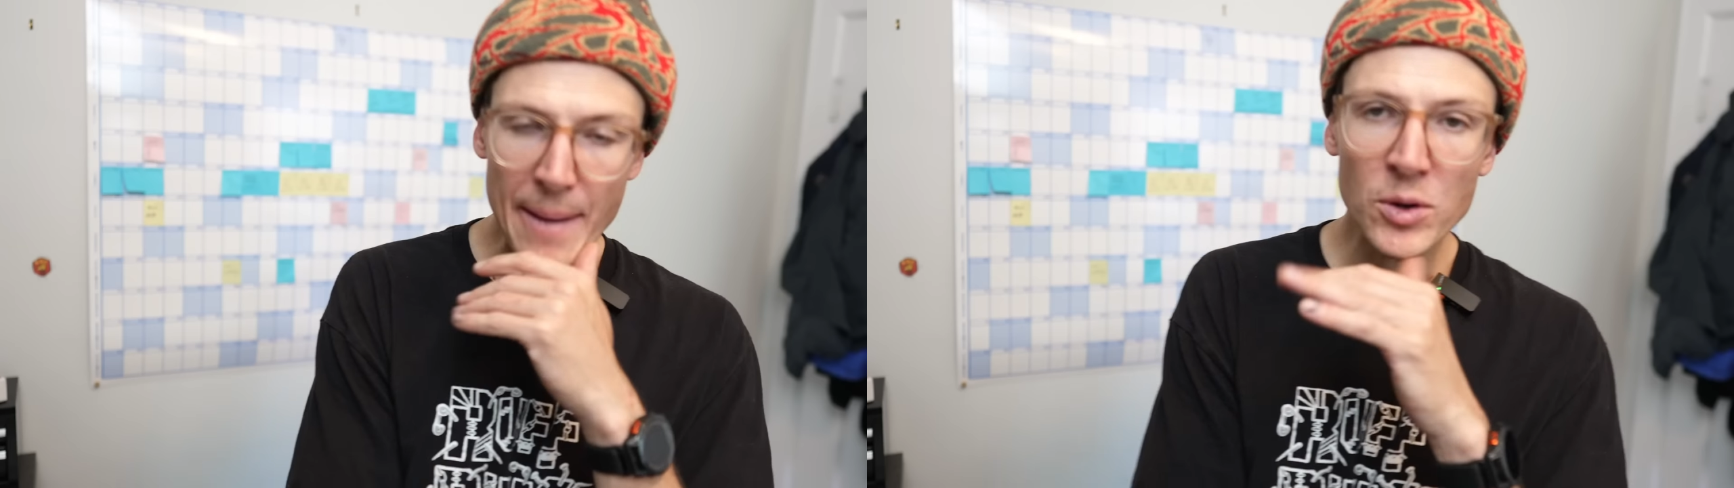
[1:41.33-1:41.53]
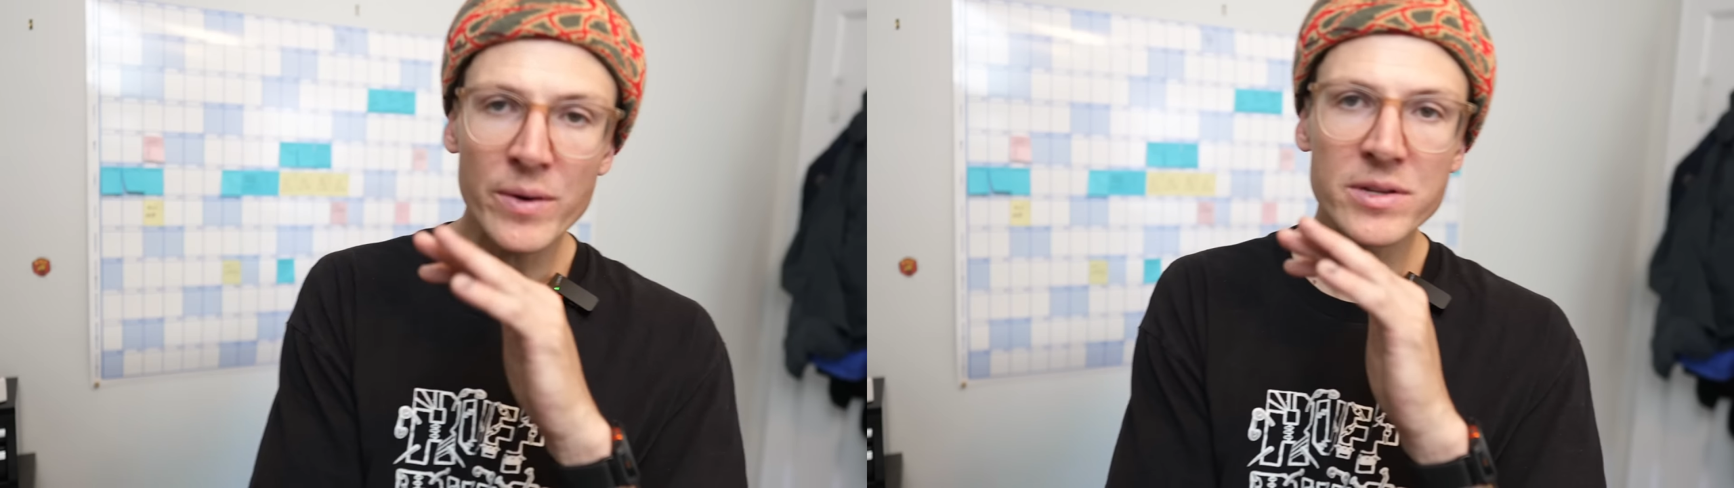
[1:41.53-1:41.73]

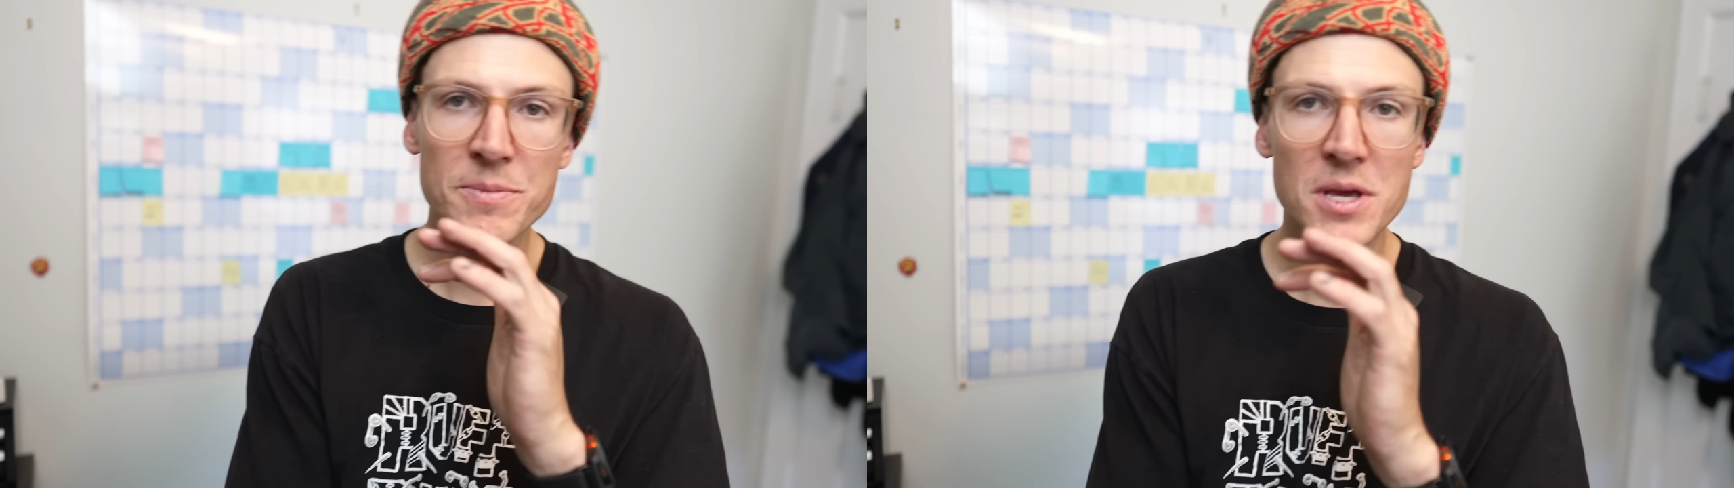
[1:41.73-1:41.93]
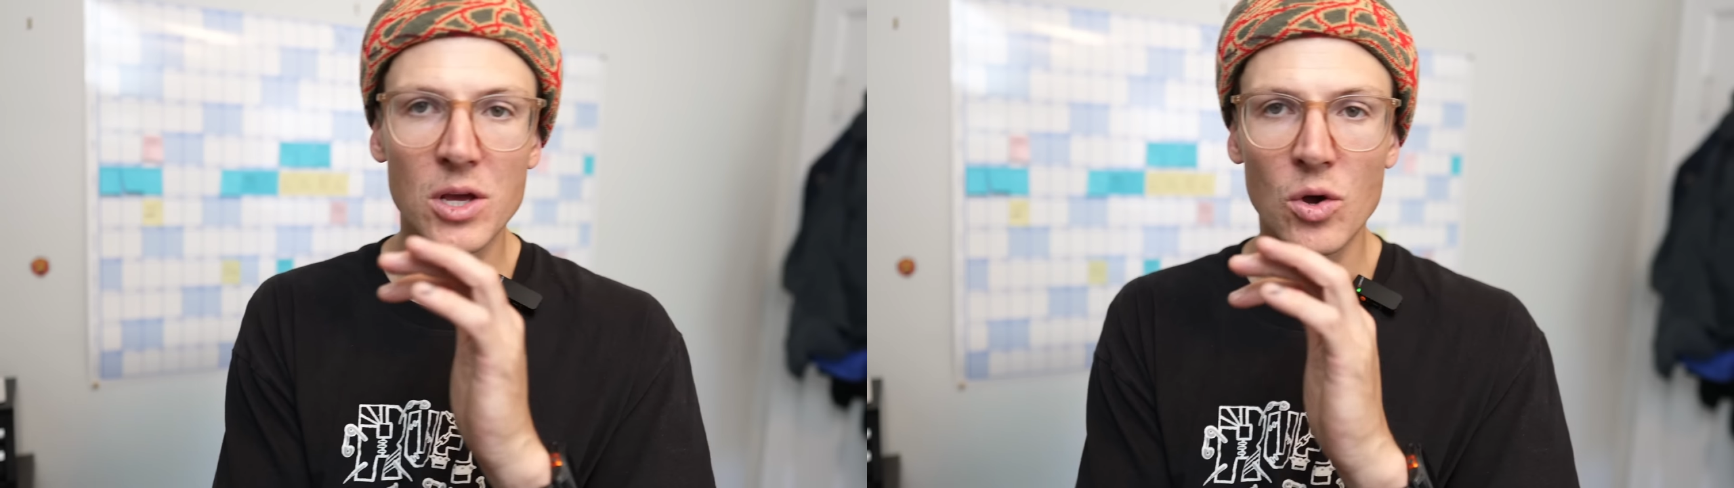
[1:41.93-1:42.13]
I'm going to
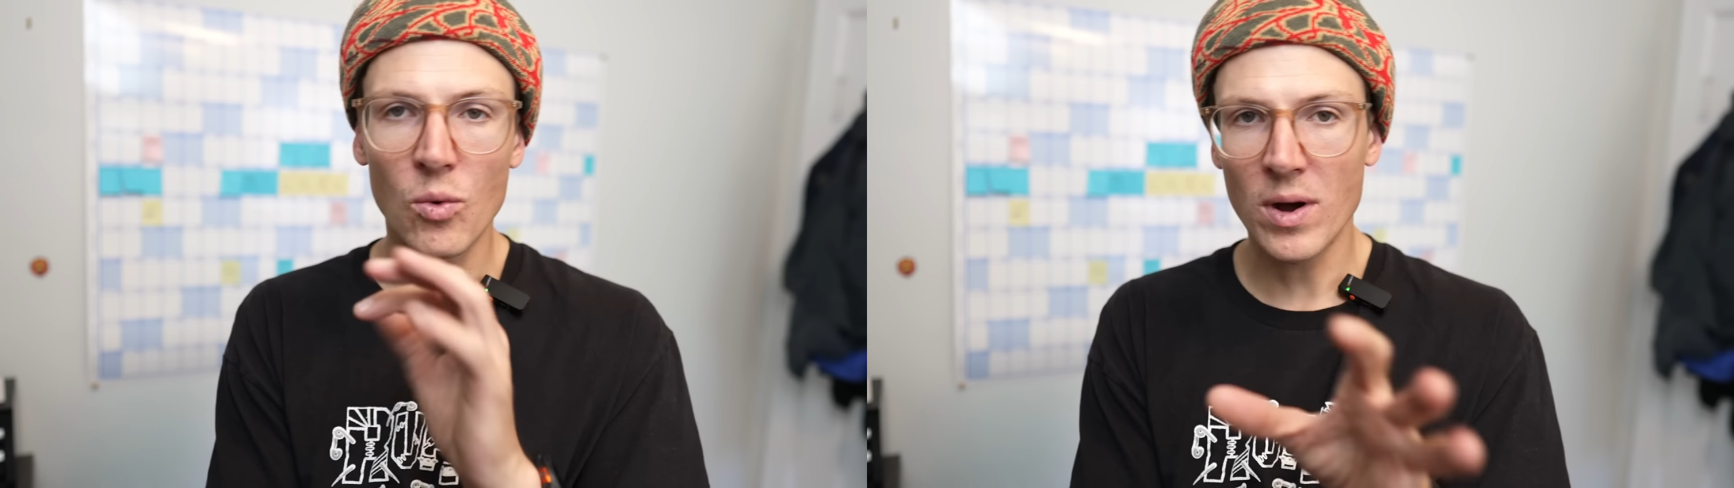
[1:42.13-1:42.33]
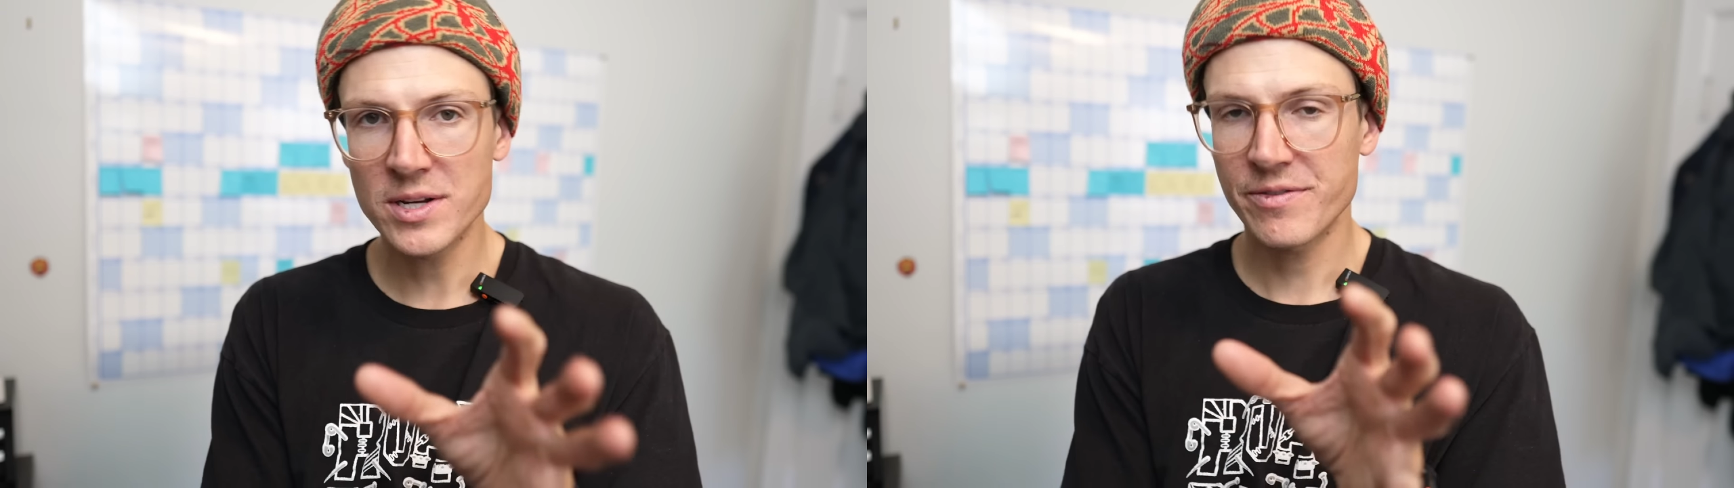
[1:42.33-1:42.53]
be
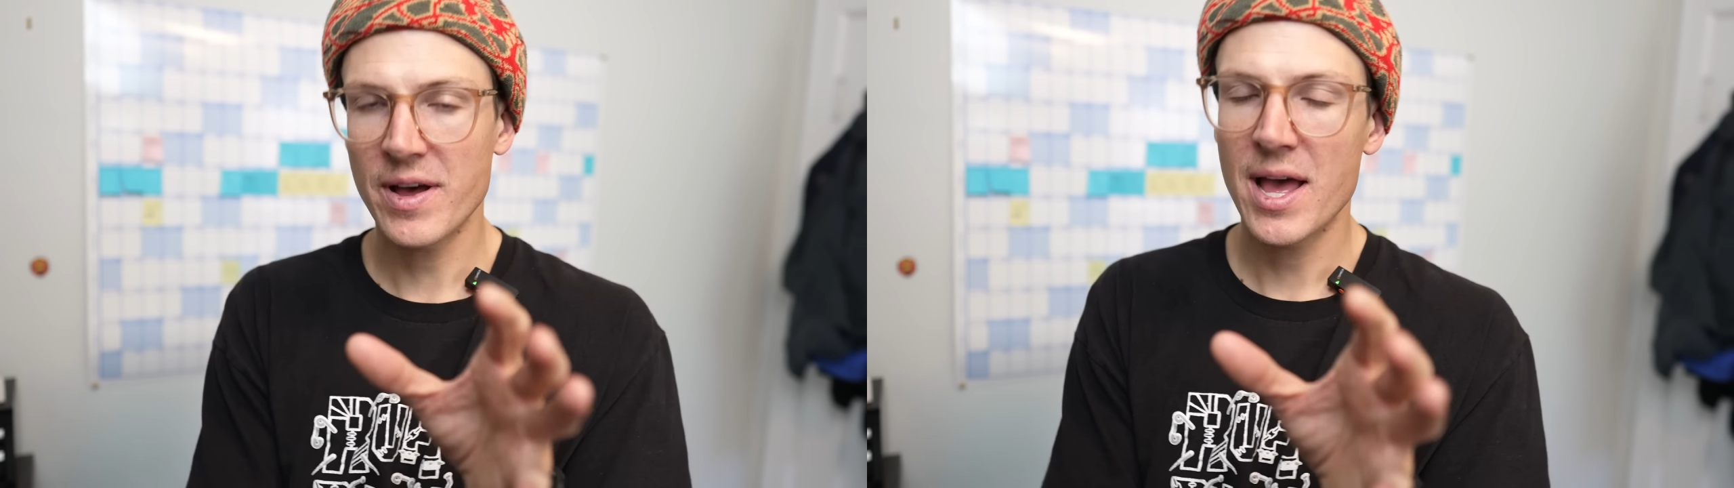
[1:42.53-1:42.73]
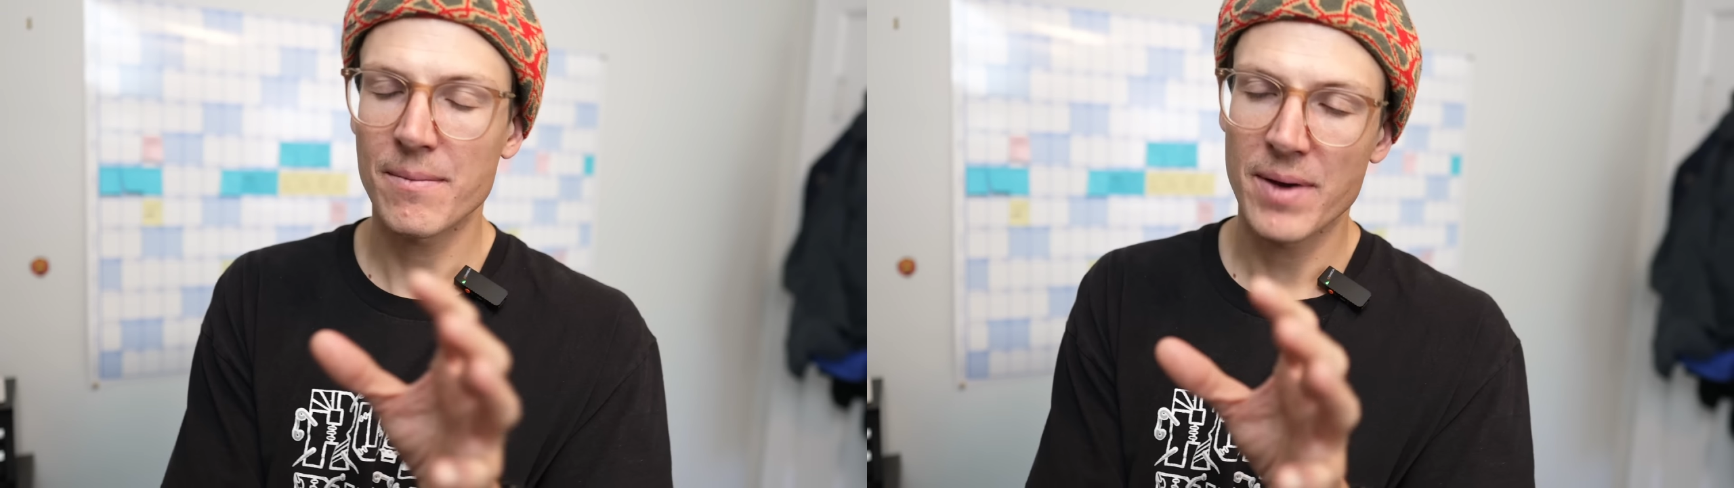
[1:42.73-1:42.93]

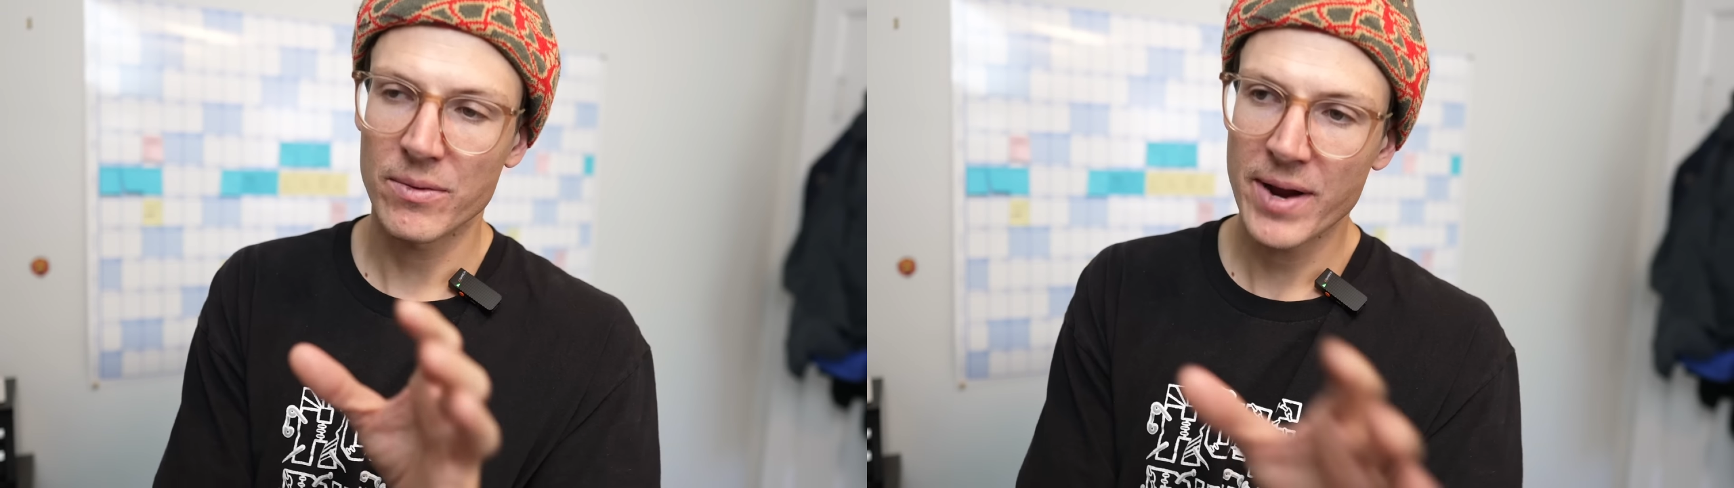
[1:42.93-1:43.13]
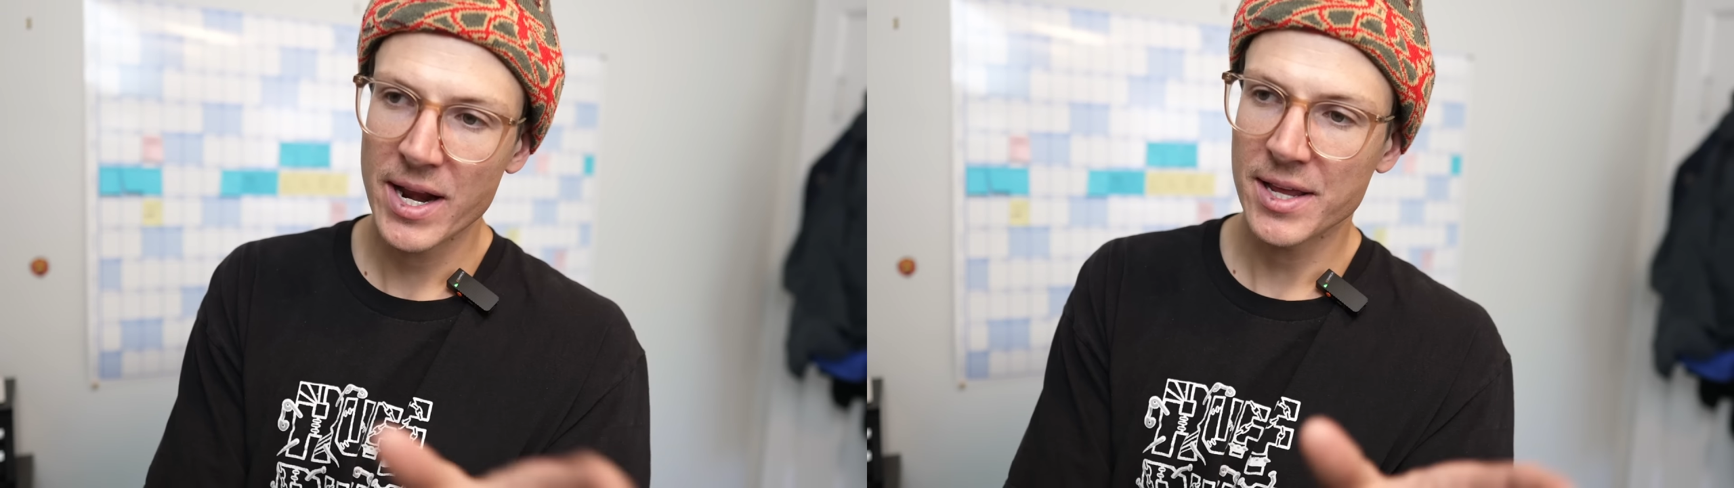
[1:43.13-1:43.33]
quantifying my
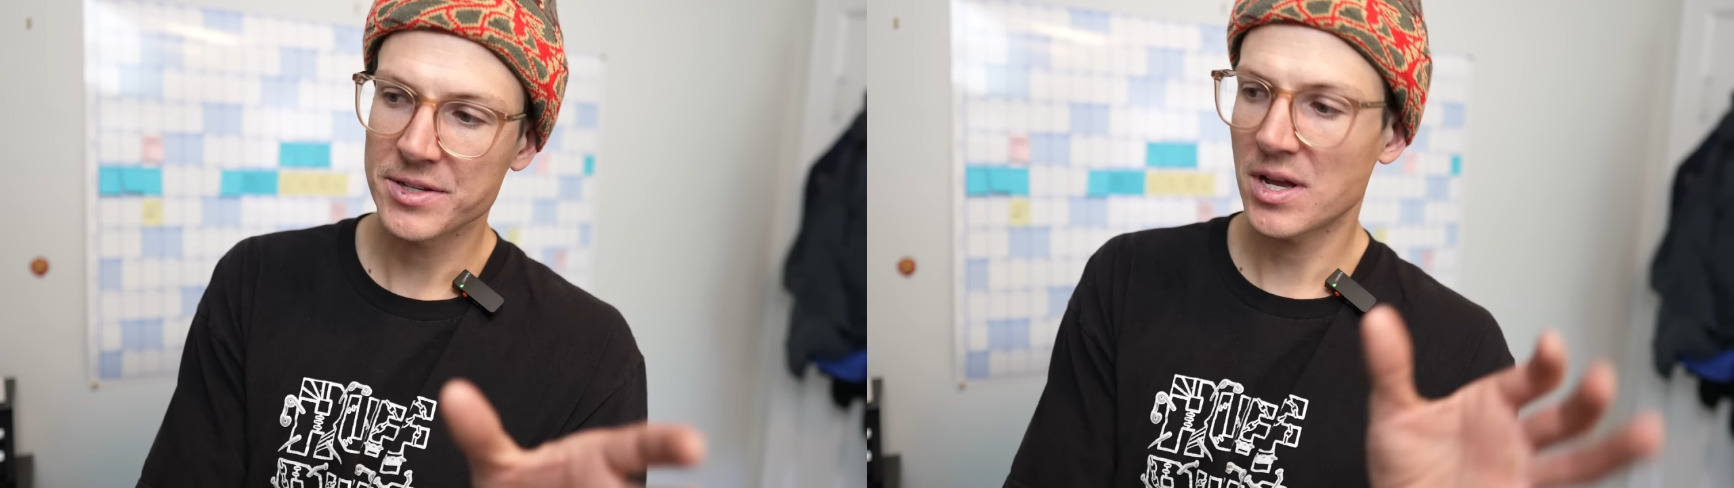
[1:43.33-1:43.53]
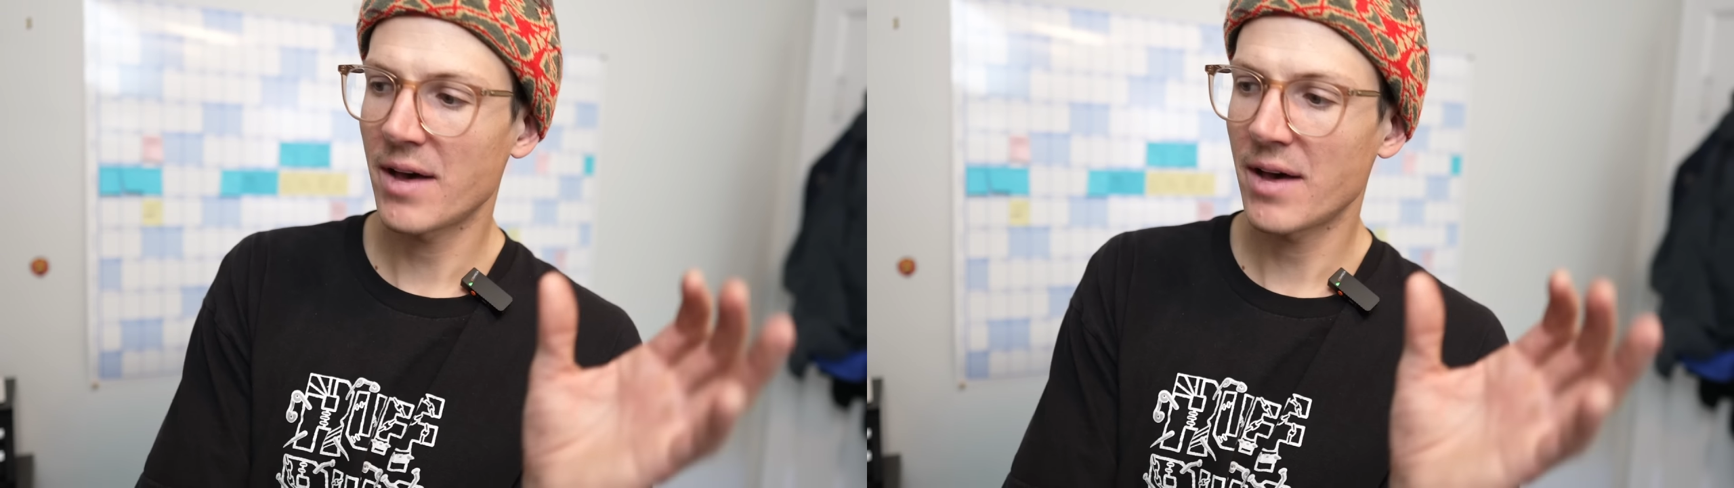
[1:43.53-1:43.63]
ratings.